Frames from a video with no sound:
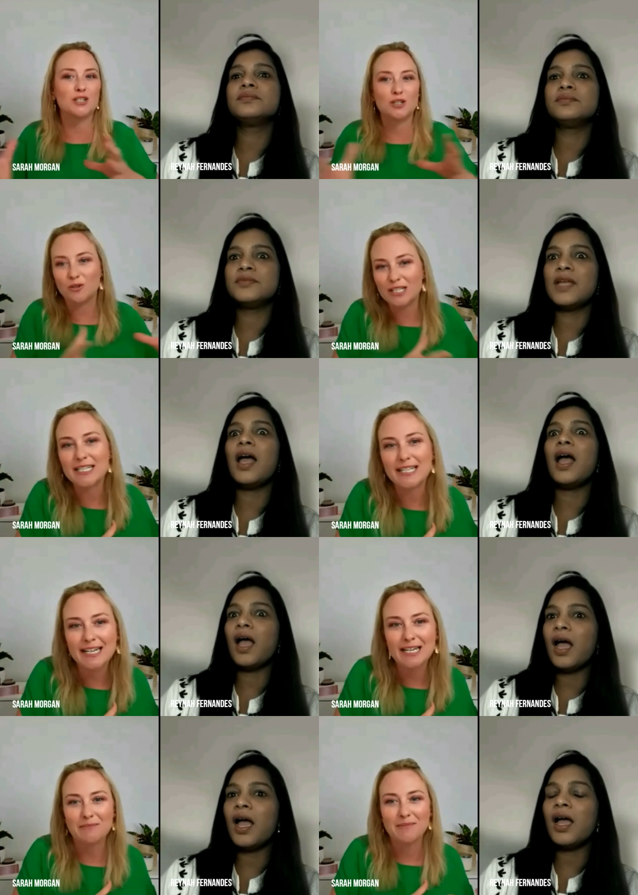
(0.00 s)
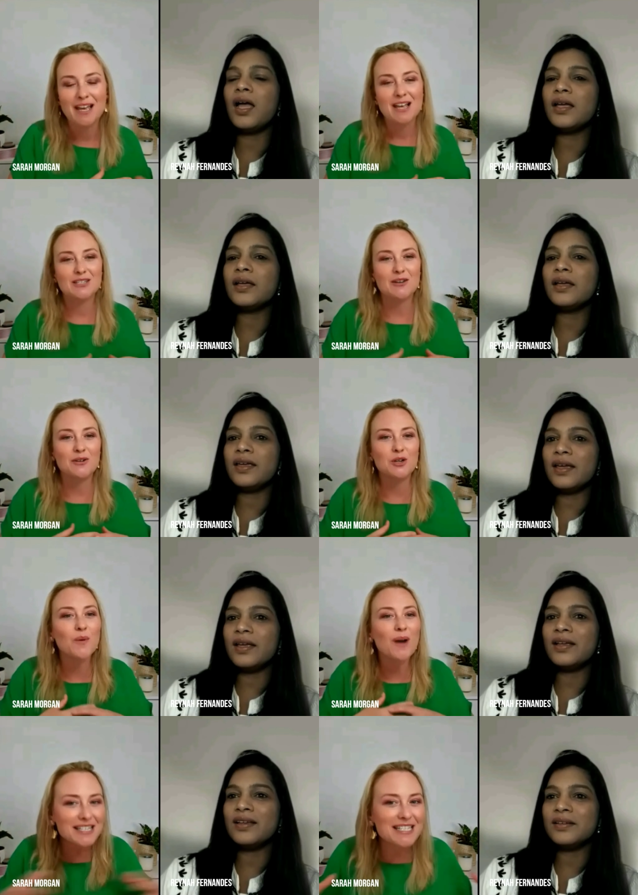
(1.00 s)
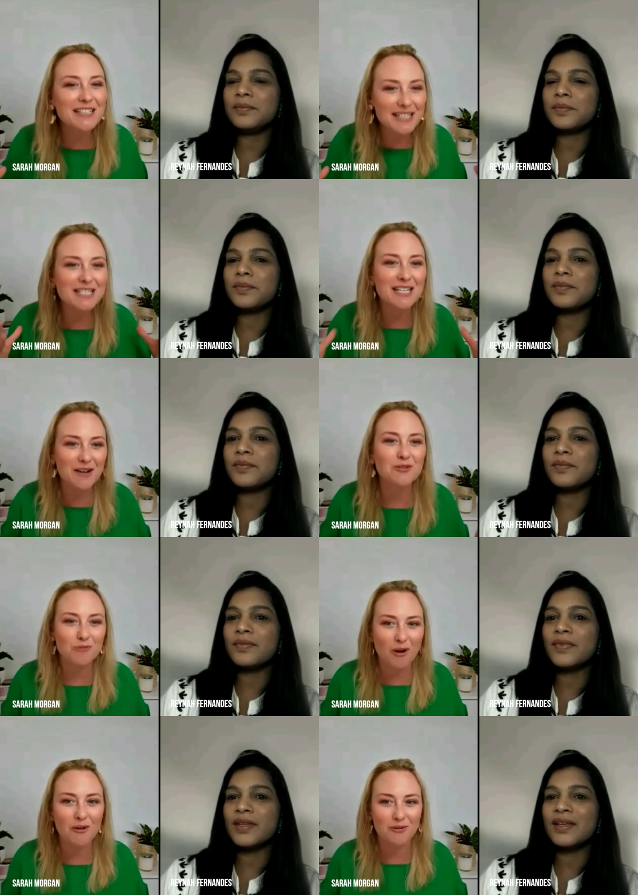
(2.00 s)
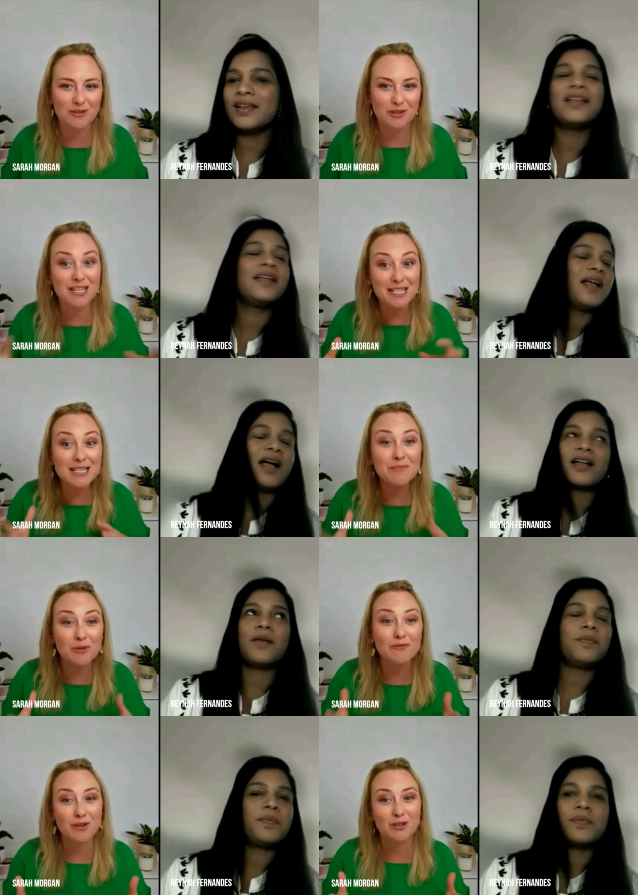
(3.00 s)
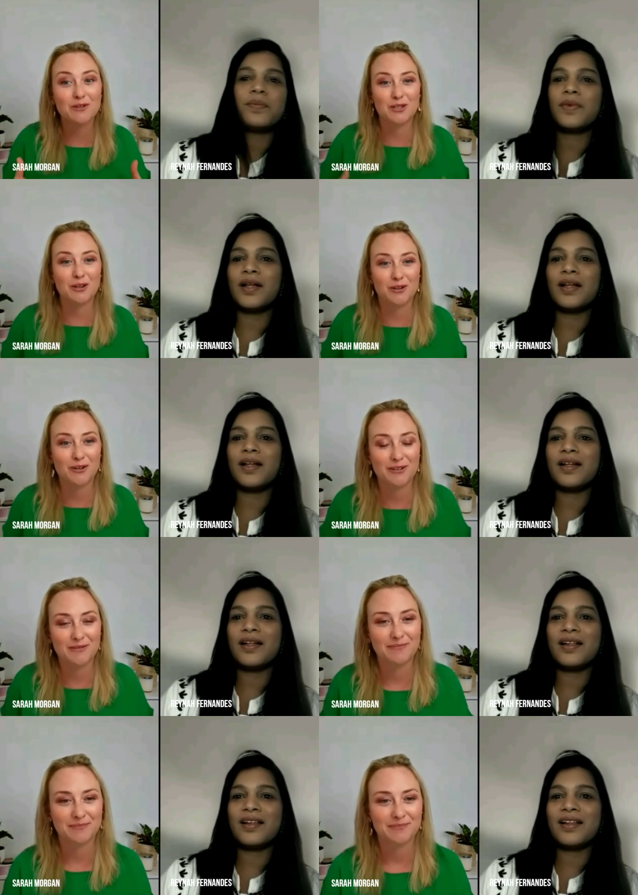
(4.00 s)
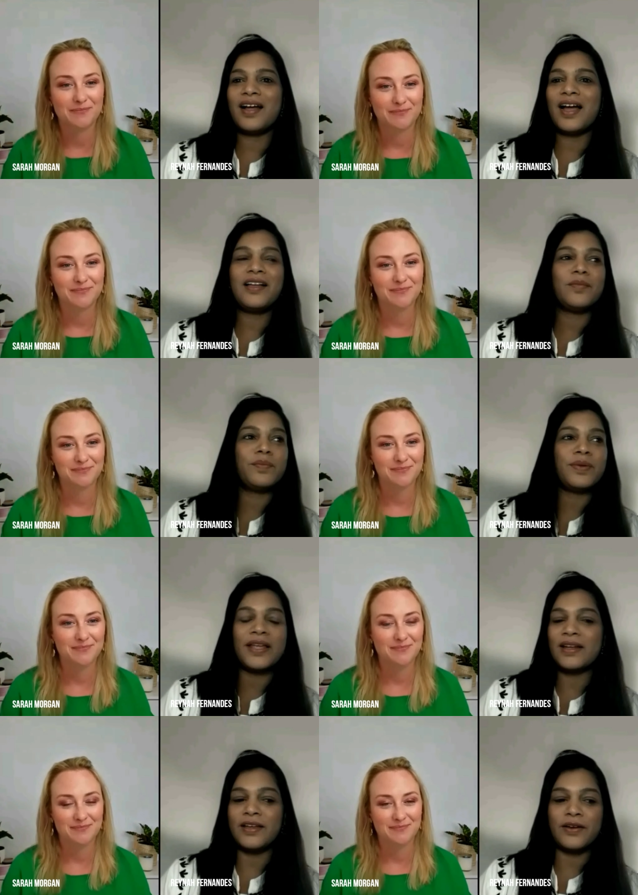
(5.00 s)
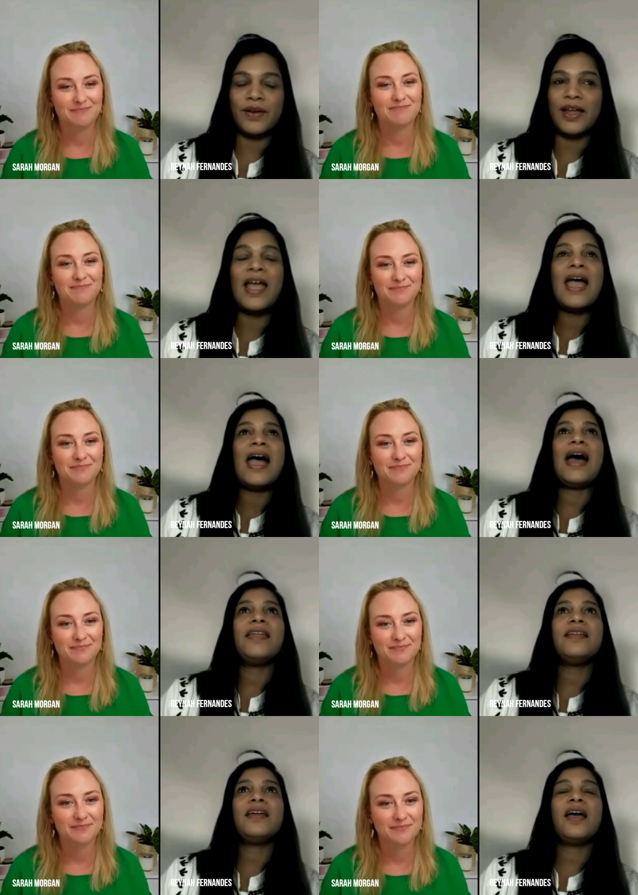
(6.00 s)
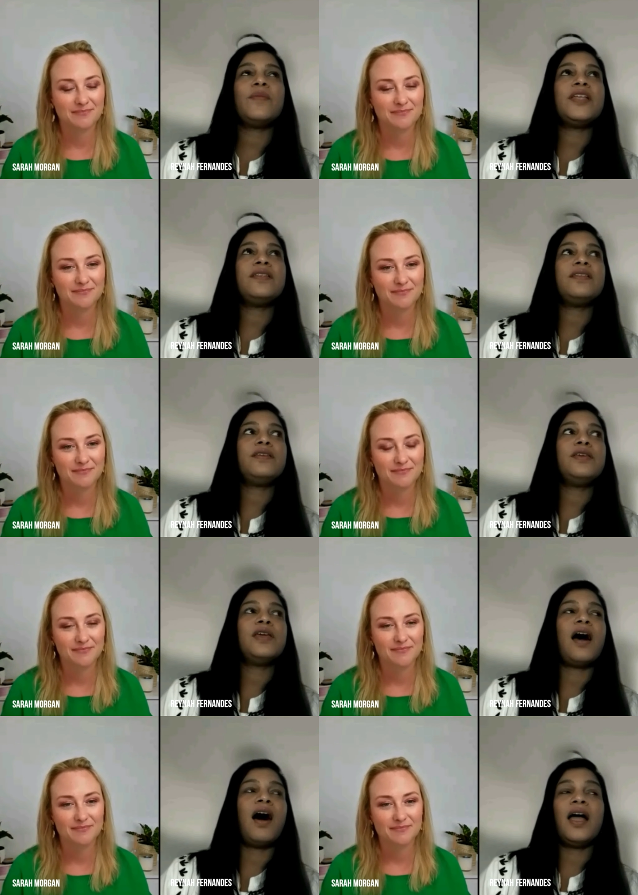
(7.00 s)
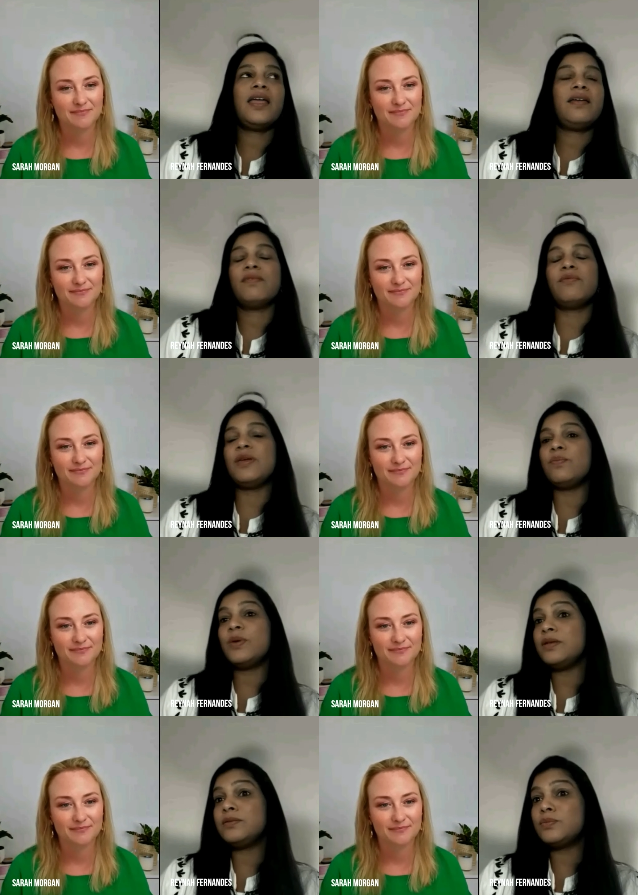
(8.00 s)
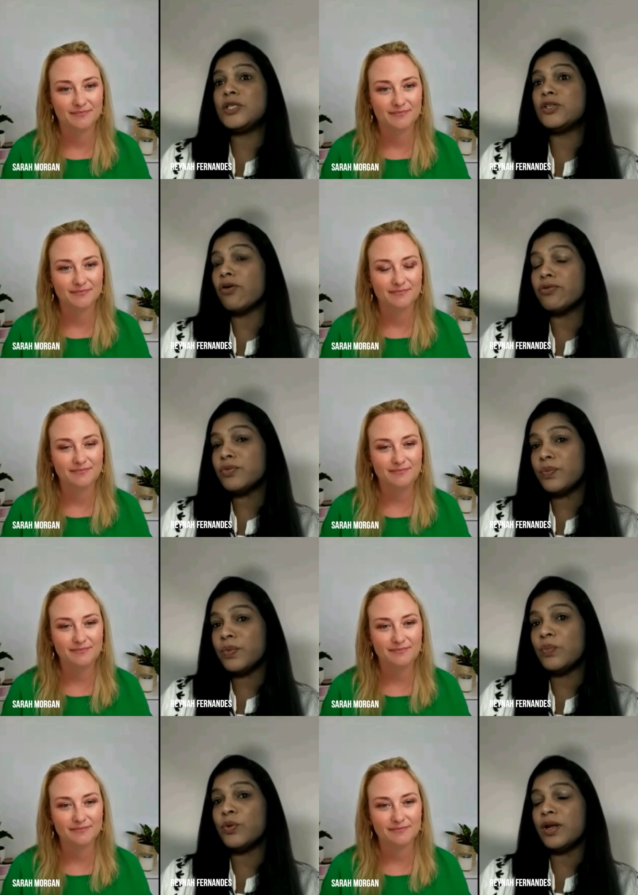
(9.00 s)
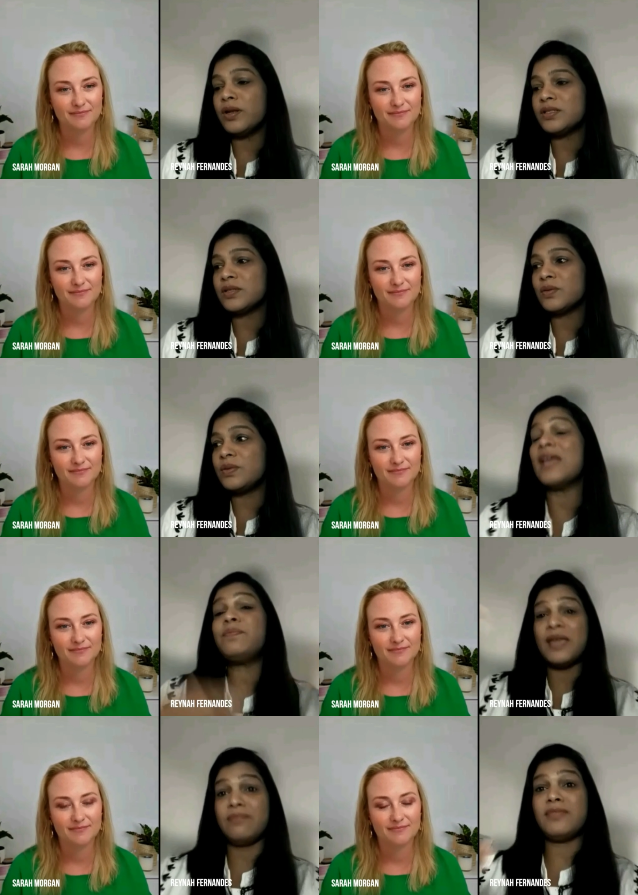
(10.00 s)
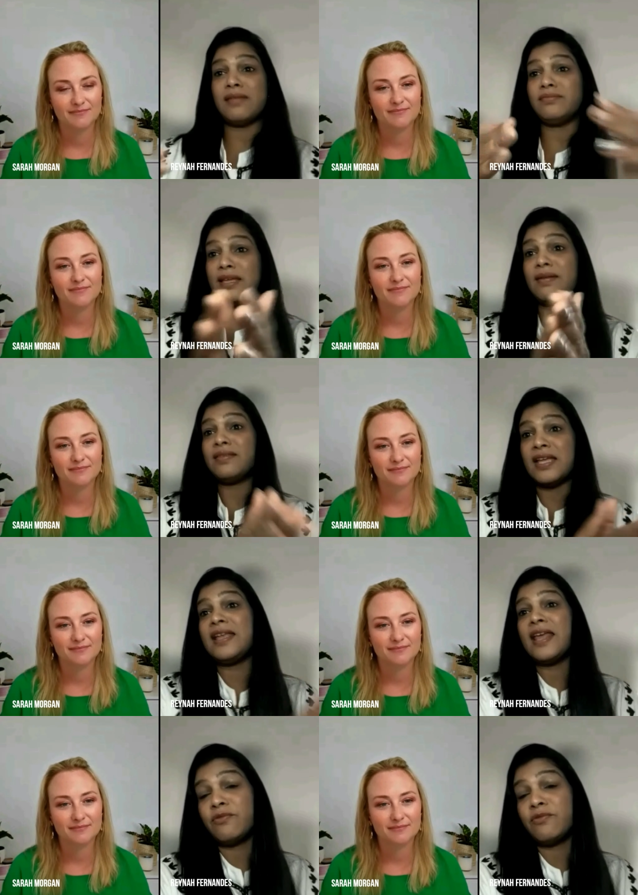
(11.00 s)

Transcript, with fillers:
Speaker 1: to your team. So you are still in a sales role. So this is important for you too. I completely
Speaker 2: agree. And I mean, I, we, we, we don't, we wouldn't, they'd be, they'd, they'd, they'd get